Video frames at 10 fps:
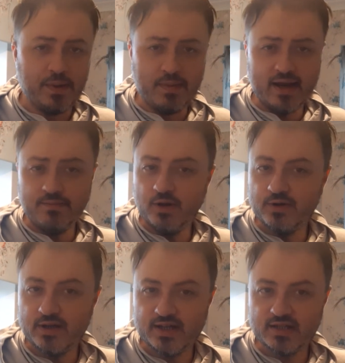main
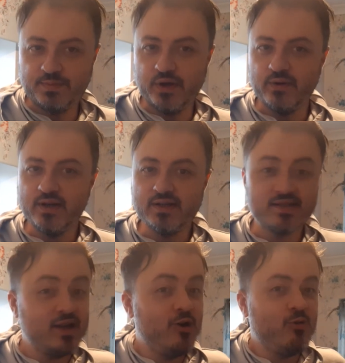mutant
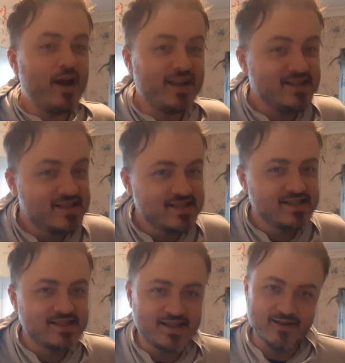experience awaits
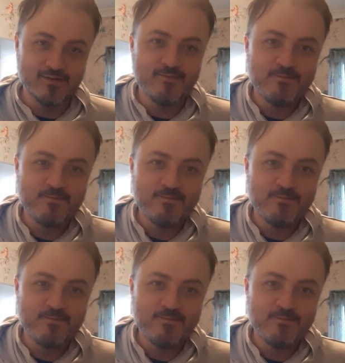still,